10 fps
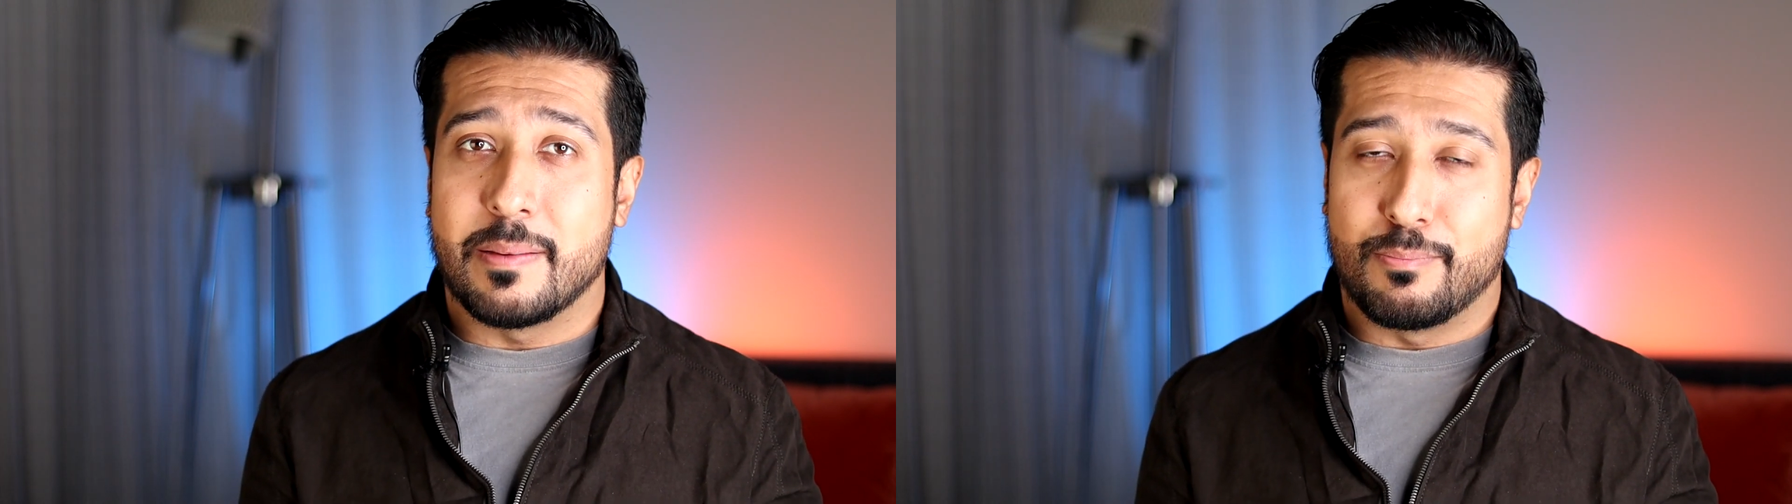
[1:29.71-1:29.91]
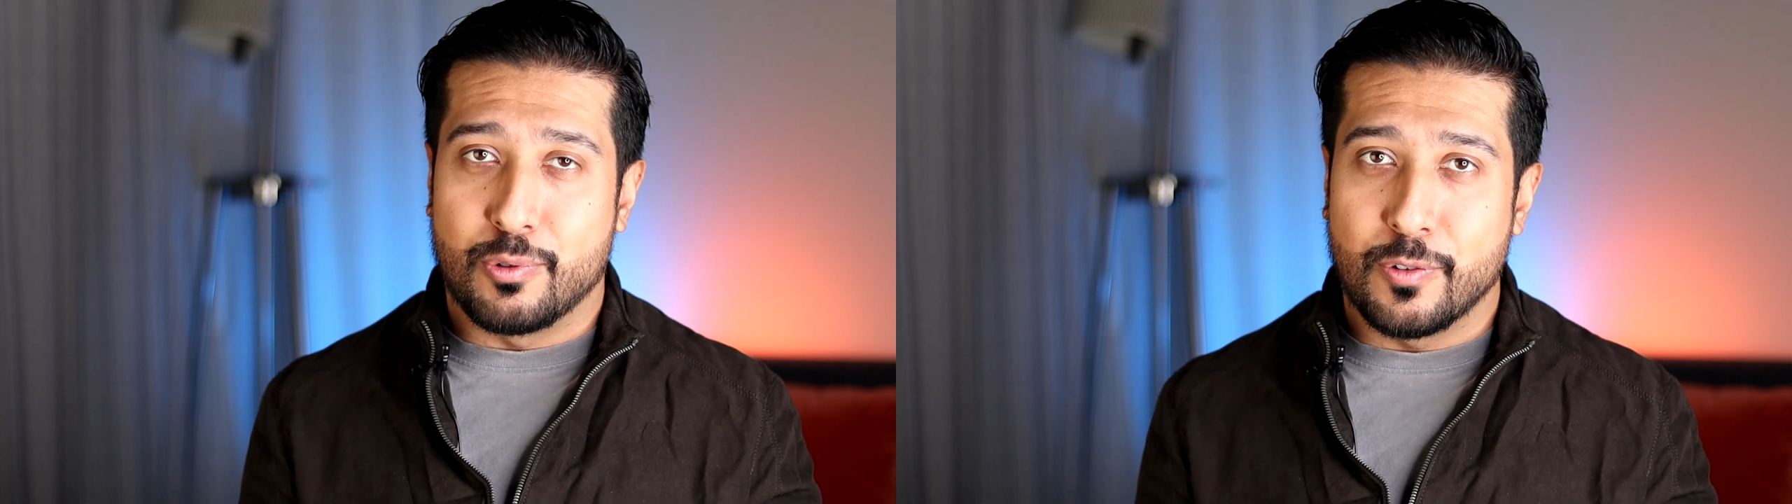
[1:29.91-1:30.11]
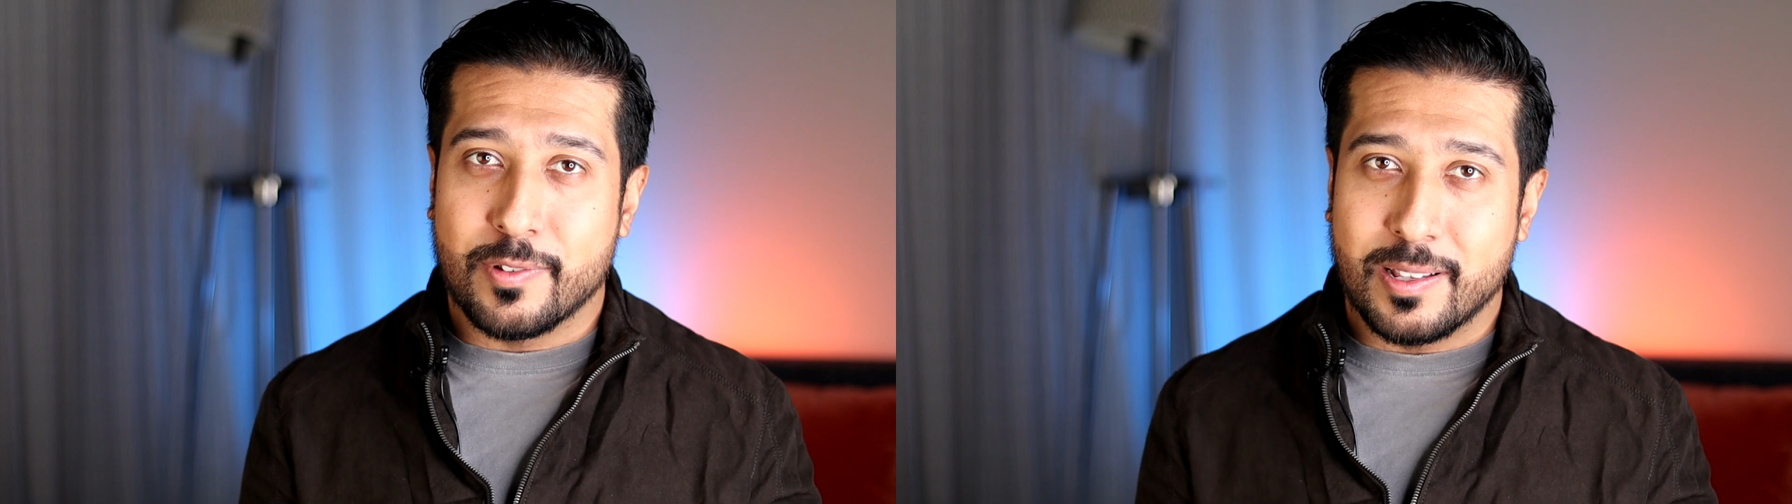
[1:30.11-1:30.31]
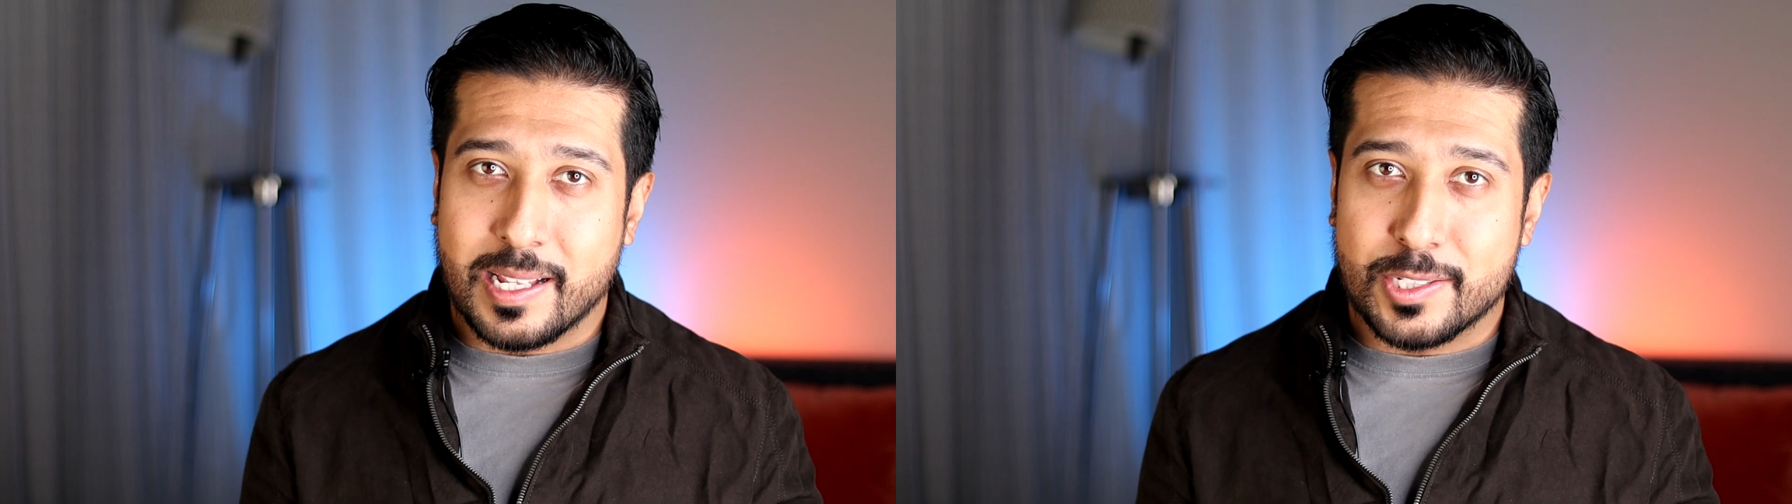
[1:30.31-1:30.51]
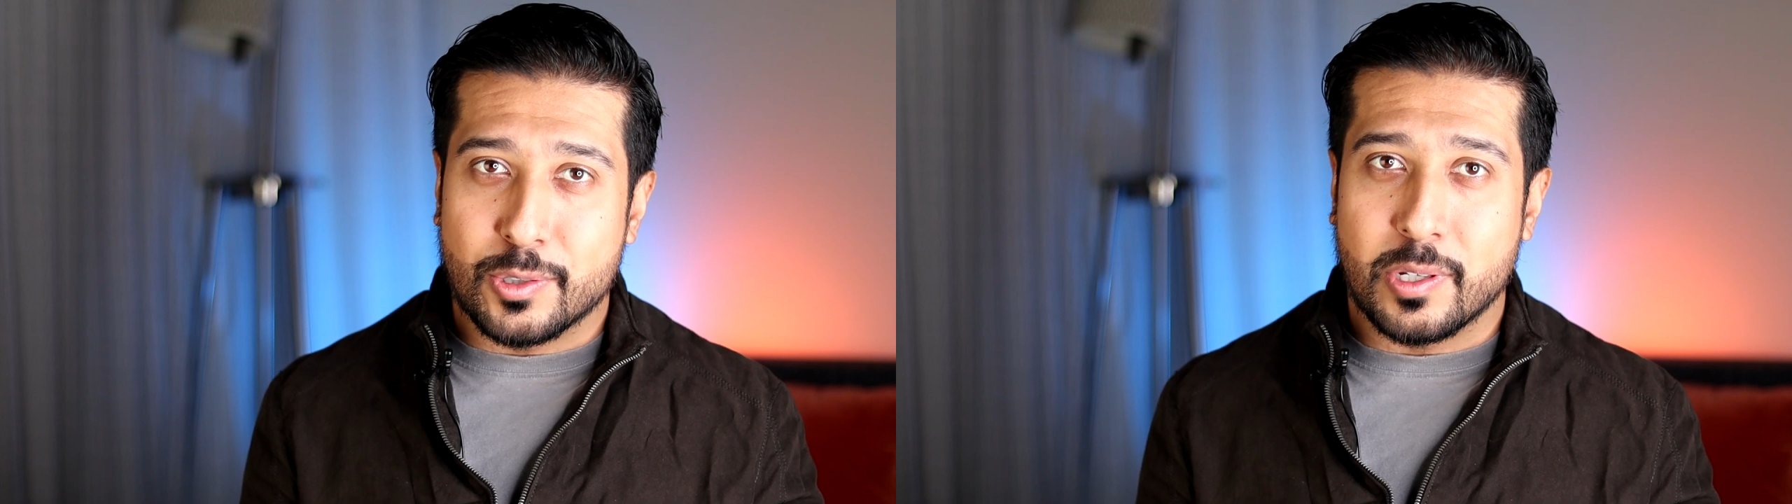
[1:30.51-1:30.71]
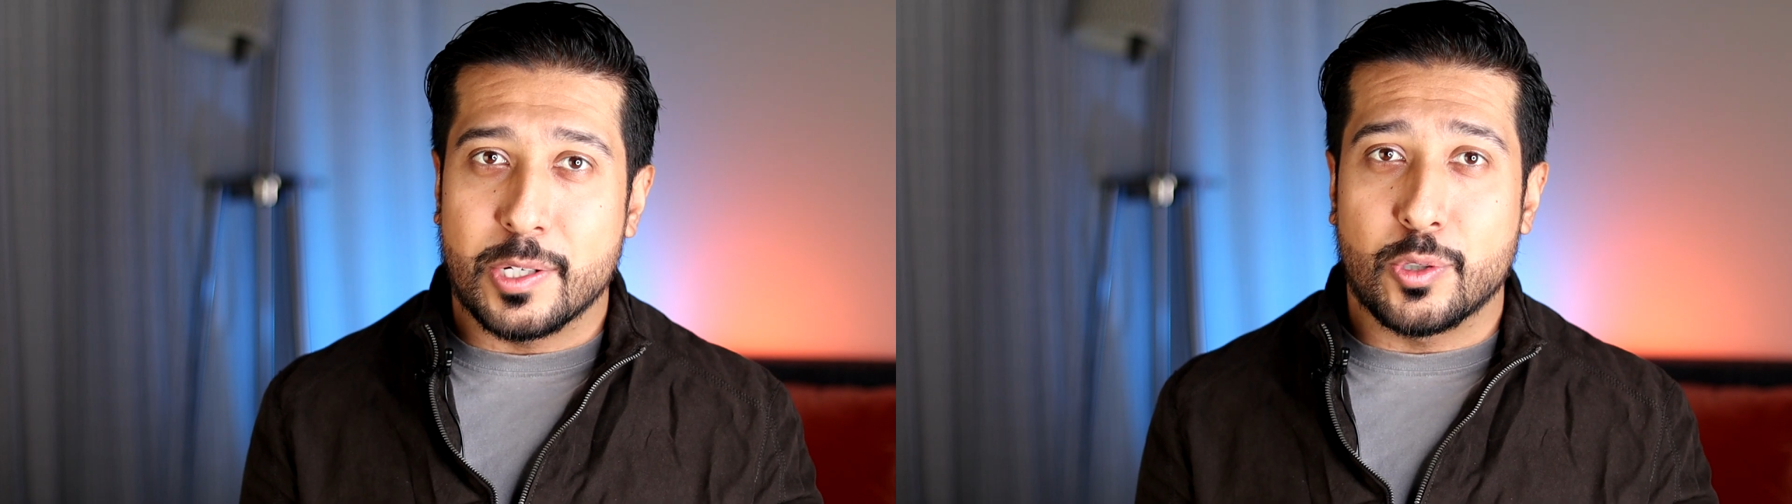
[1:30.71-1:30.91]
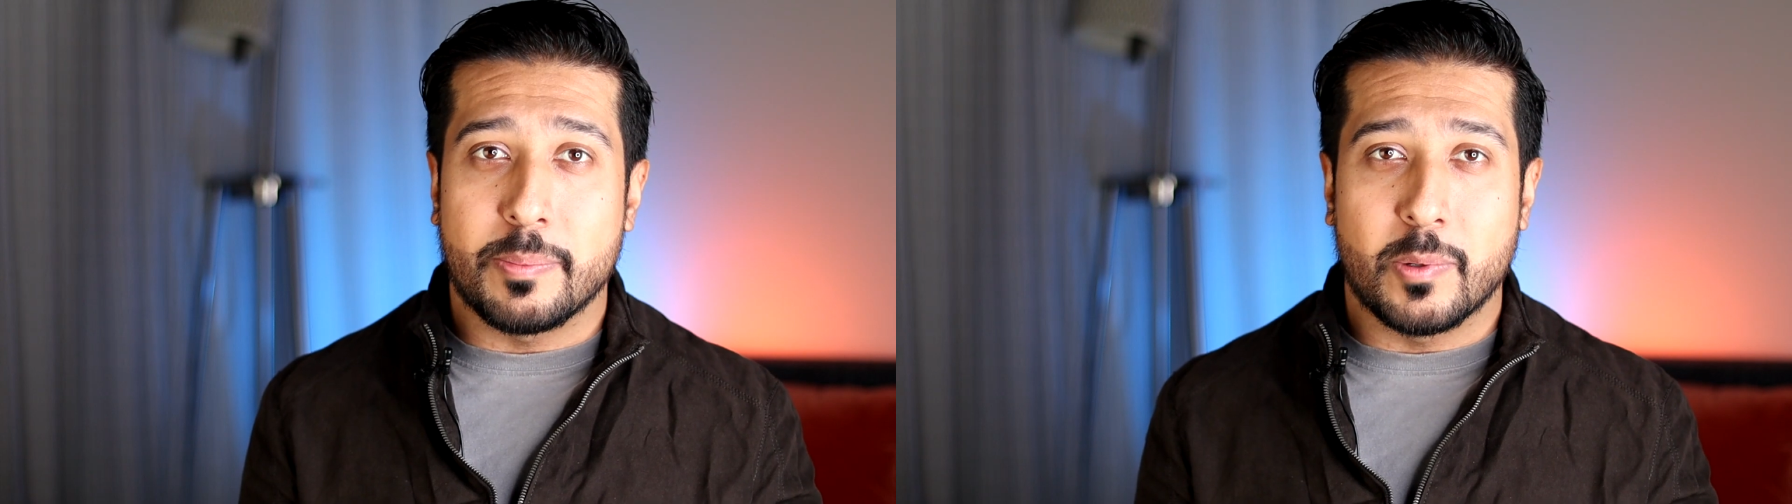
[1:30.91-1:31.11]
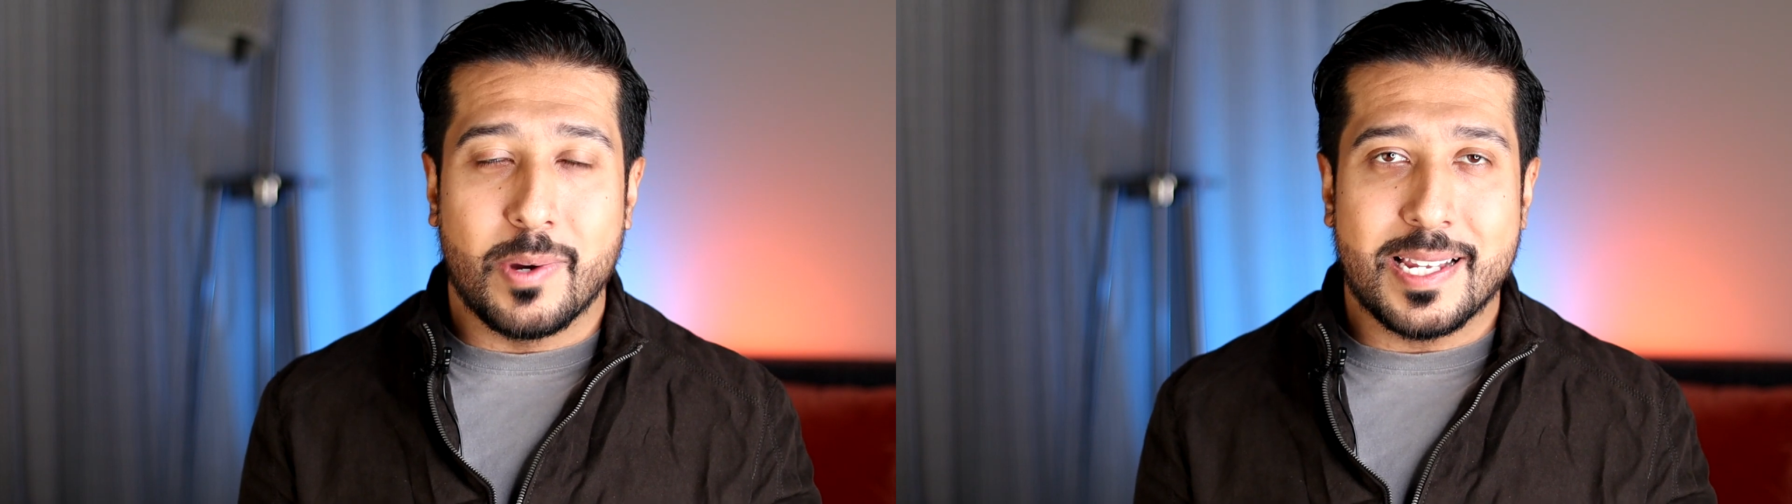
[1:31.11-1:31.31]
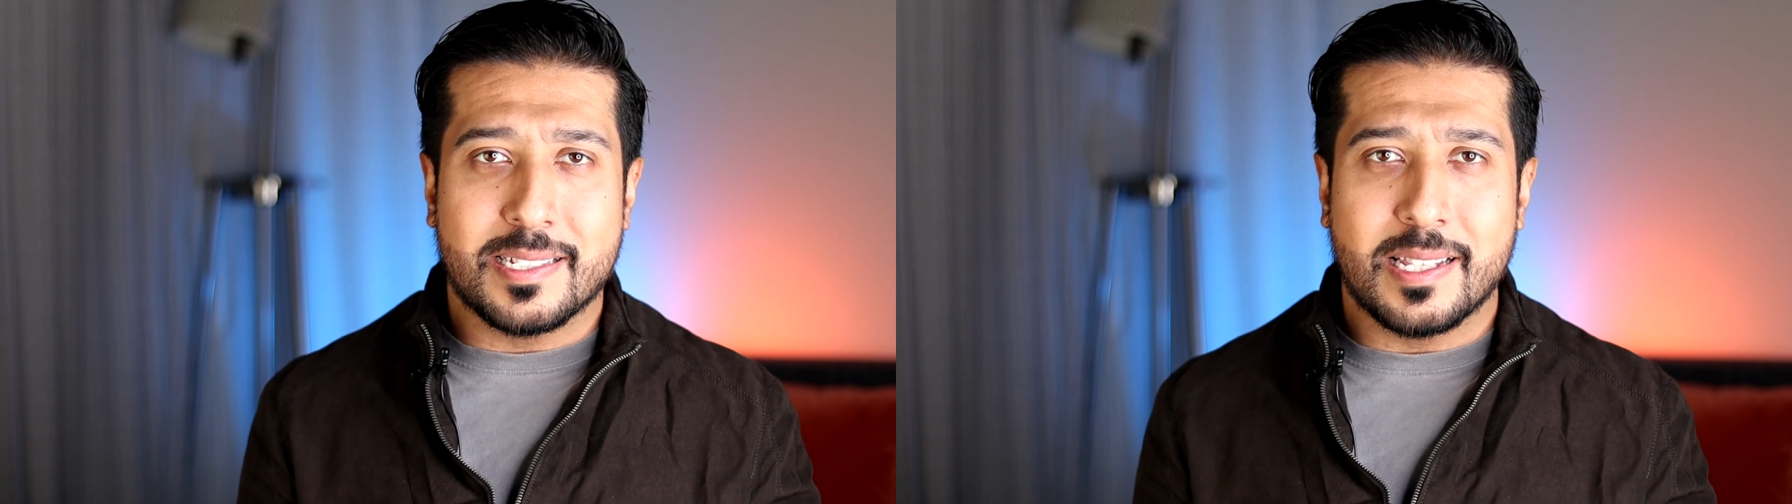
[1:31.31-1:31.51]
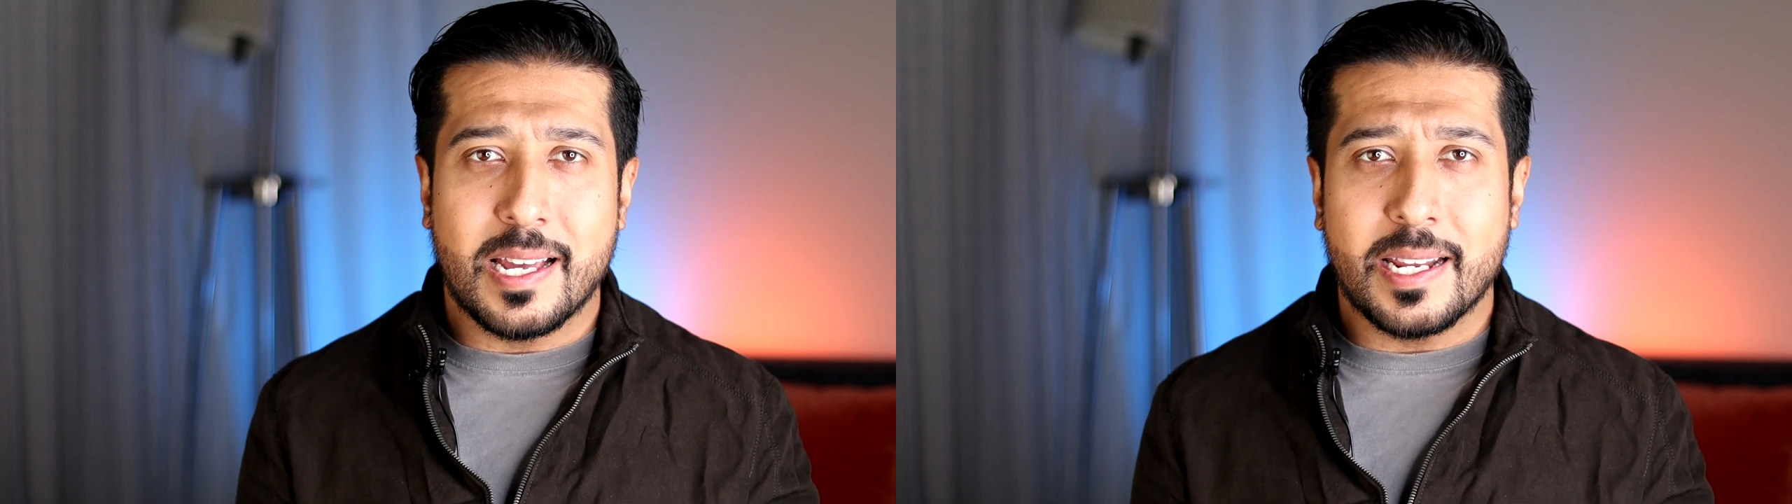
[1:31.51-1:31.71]
improve cholesterol and trim the
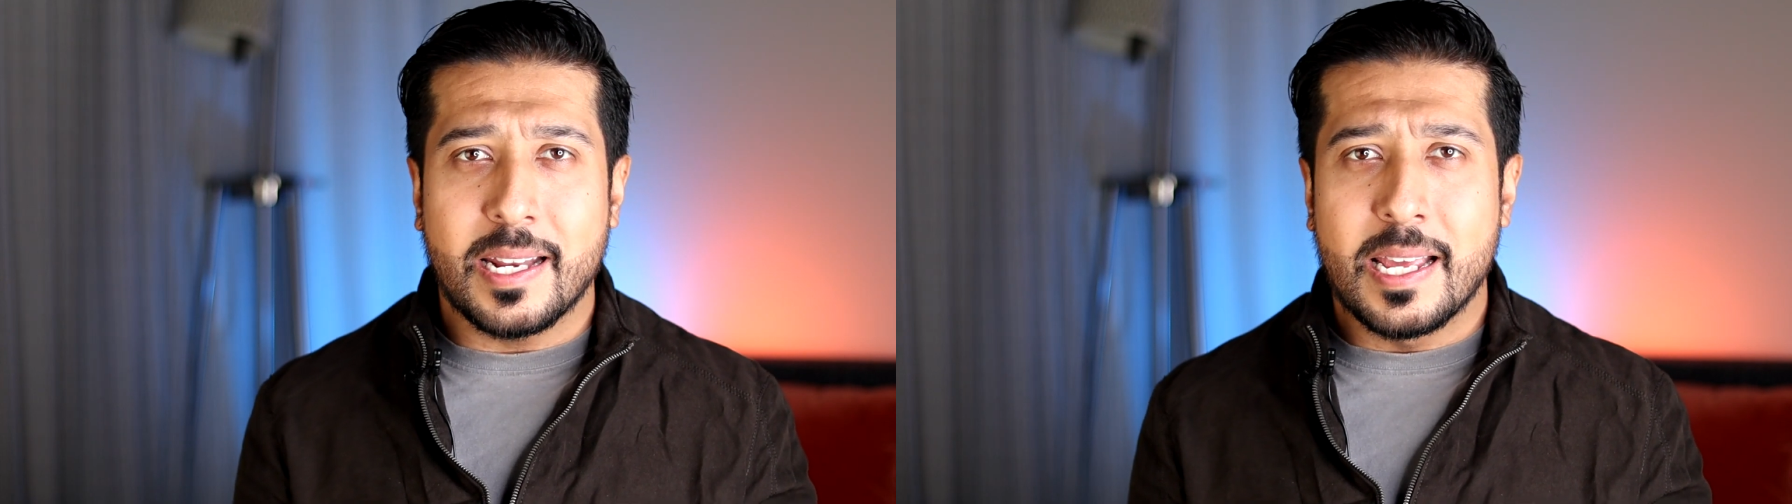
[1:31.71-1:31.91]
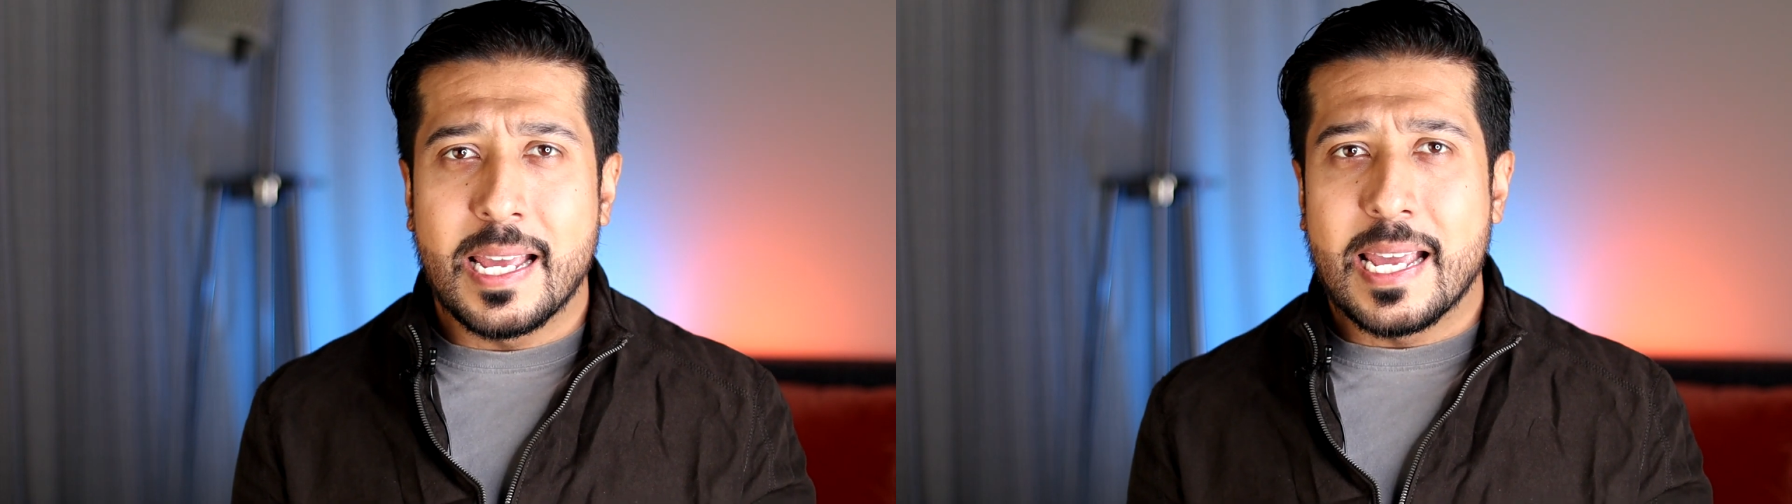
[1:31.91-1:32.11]
waistline,